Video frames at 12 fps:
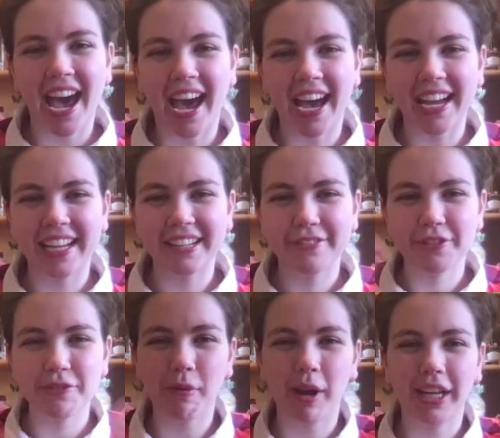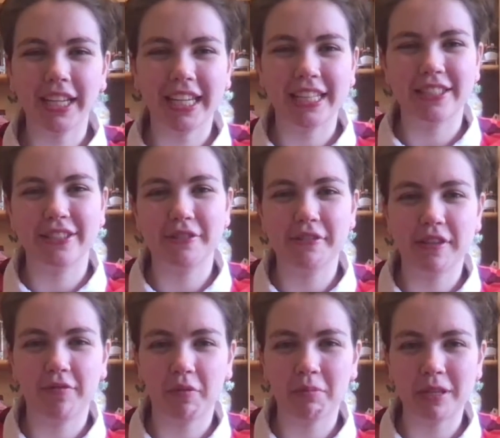Hi everyone, it's Susie
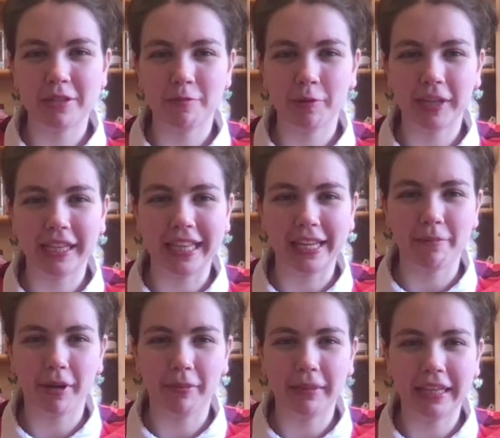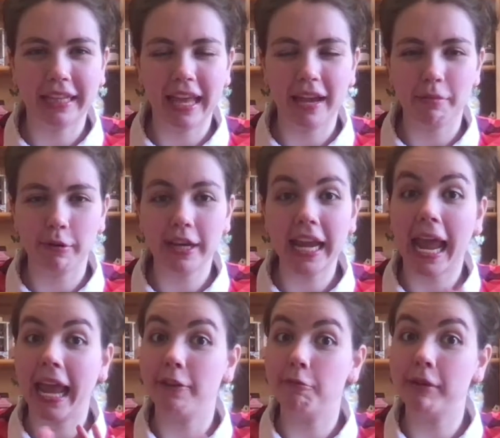from the Smoky Lake Public Library
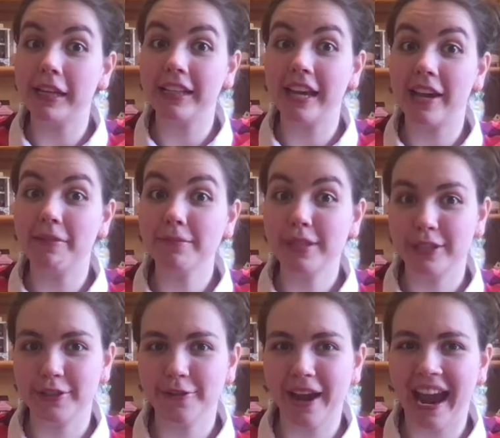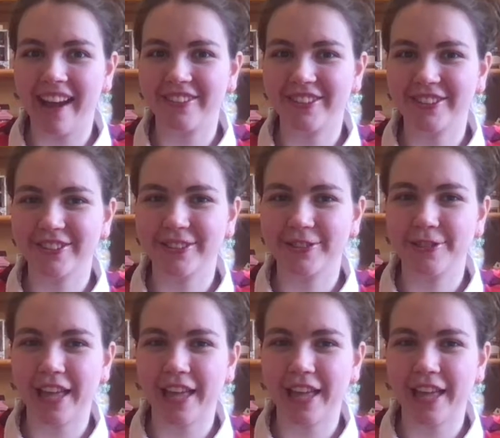and welcome to After School